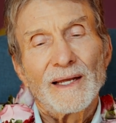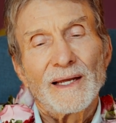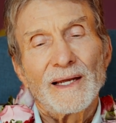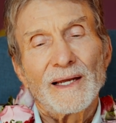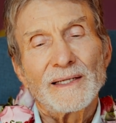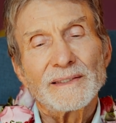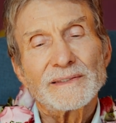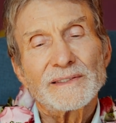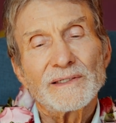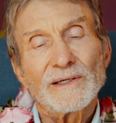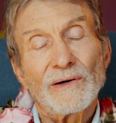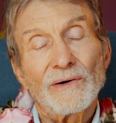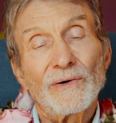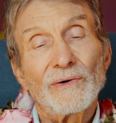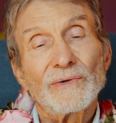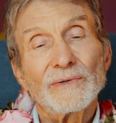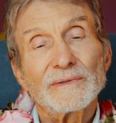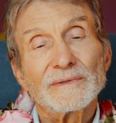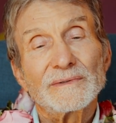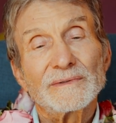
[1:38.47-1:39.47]
And
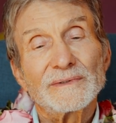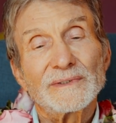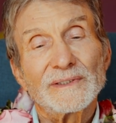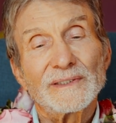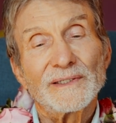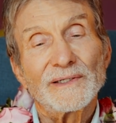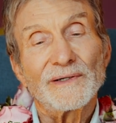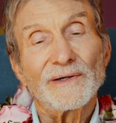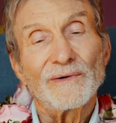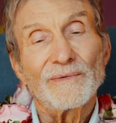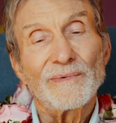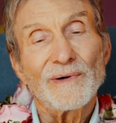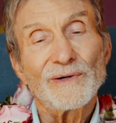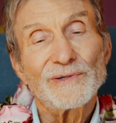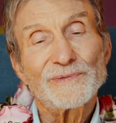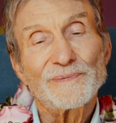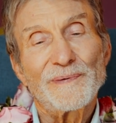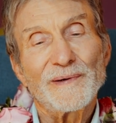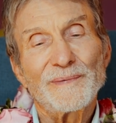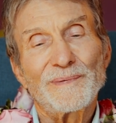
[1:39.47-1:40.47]
so,
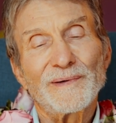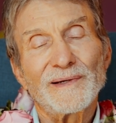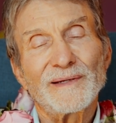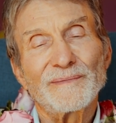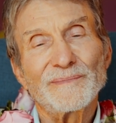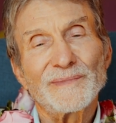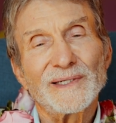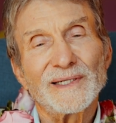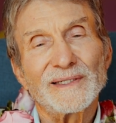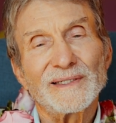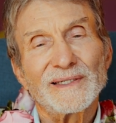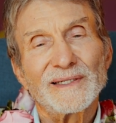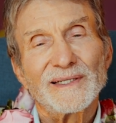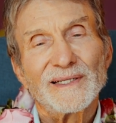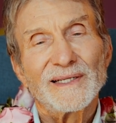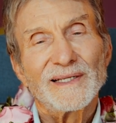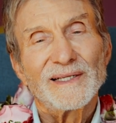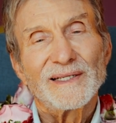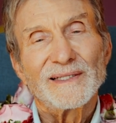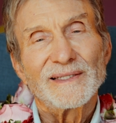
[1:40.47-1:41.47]
most people admit
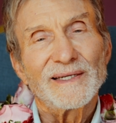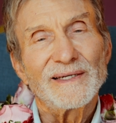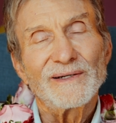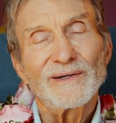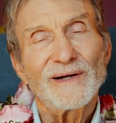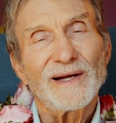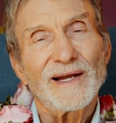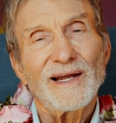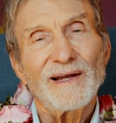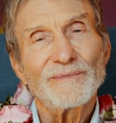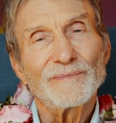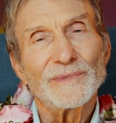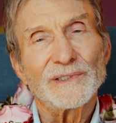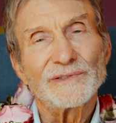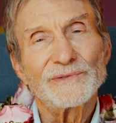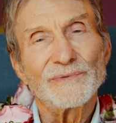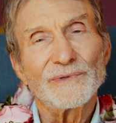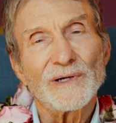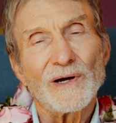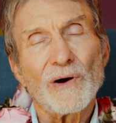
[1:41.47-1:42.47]
they don't have
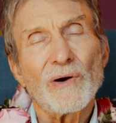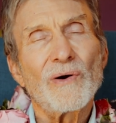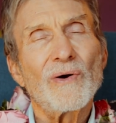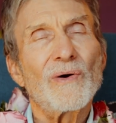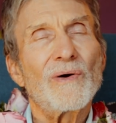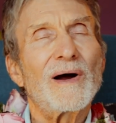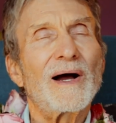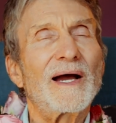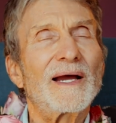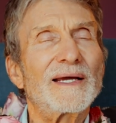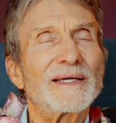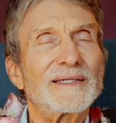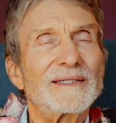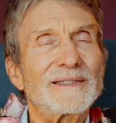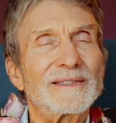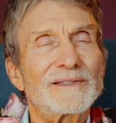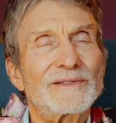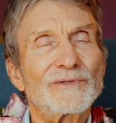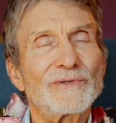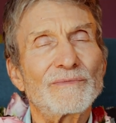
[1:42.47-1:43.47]
much will. Oh, I
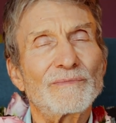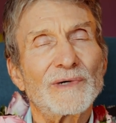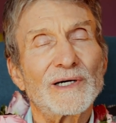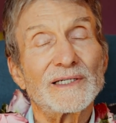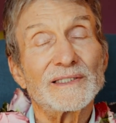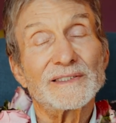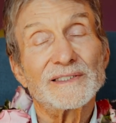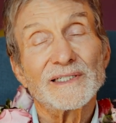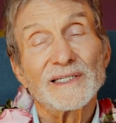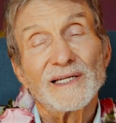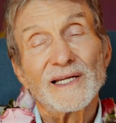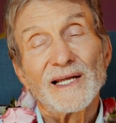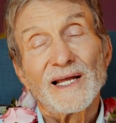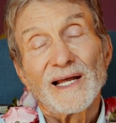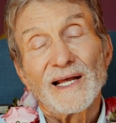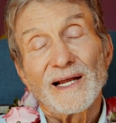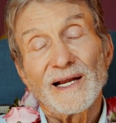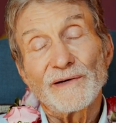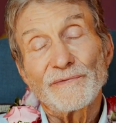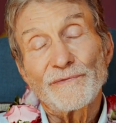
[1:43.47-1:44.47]
eat too much,
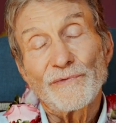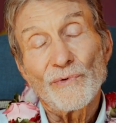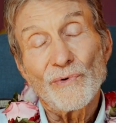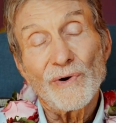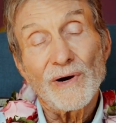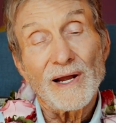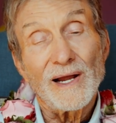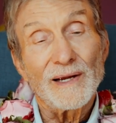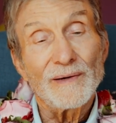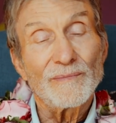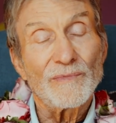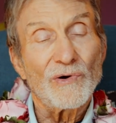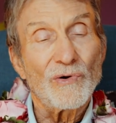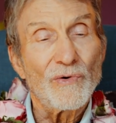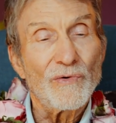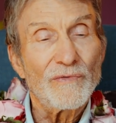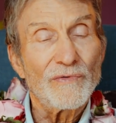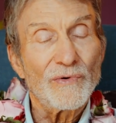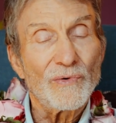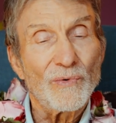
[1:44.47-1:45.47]
therefore I'm
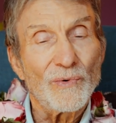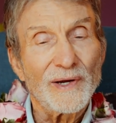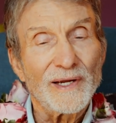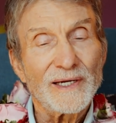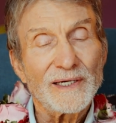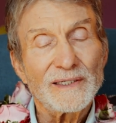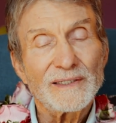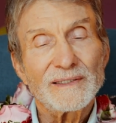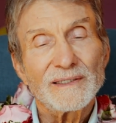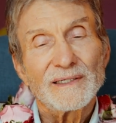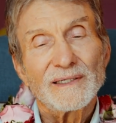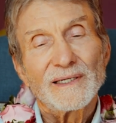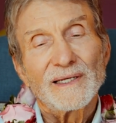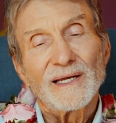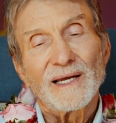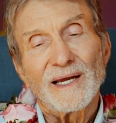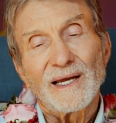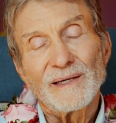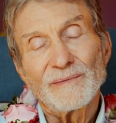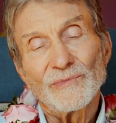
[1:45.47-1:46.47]
overweight,
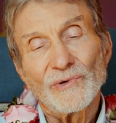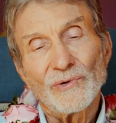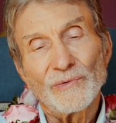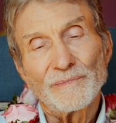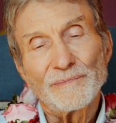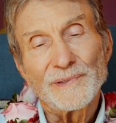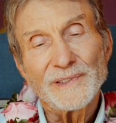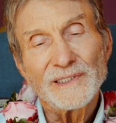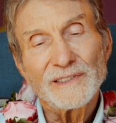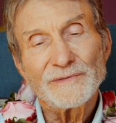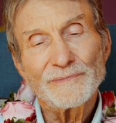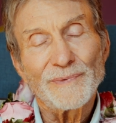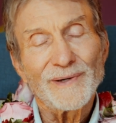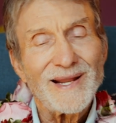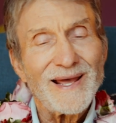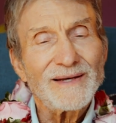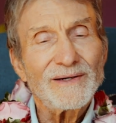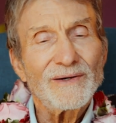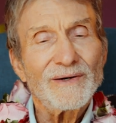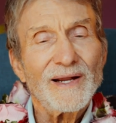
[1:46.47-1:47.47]
I'm obese, but
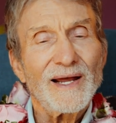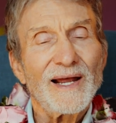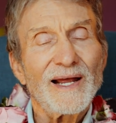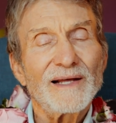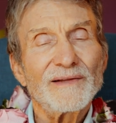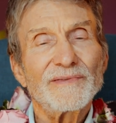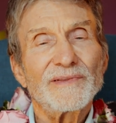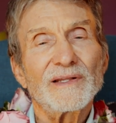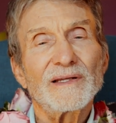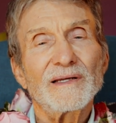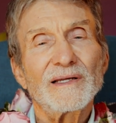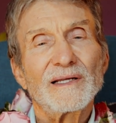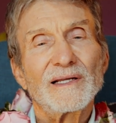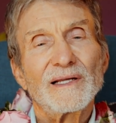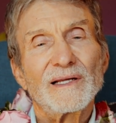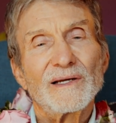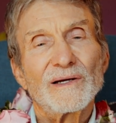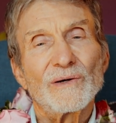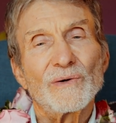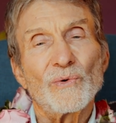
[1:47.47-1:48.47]
I don't have the
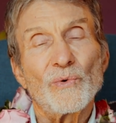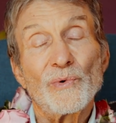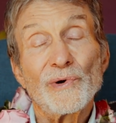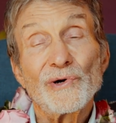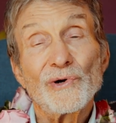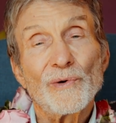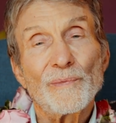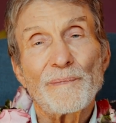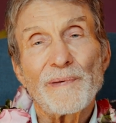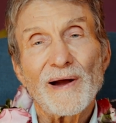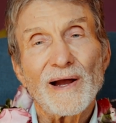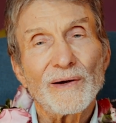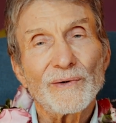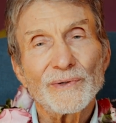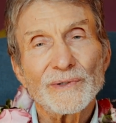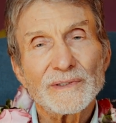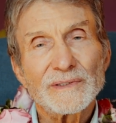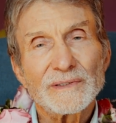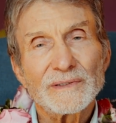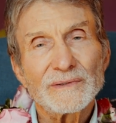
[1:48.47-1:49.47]

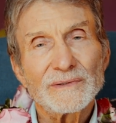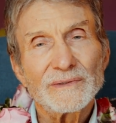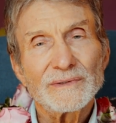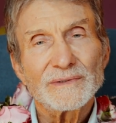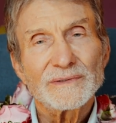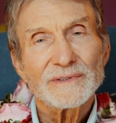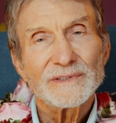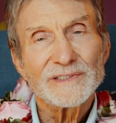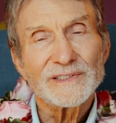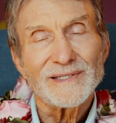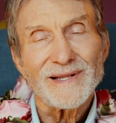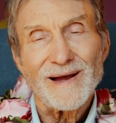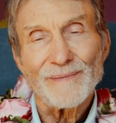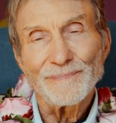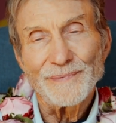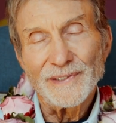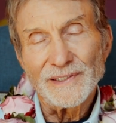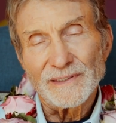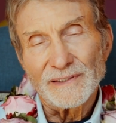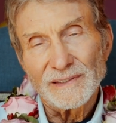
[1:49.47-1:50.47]
willpower to
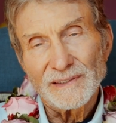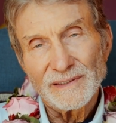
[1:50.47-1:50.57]
stop it.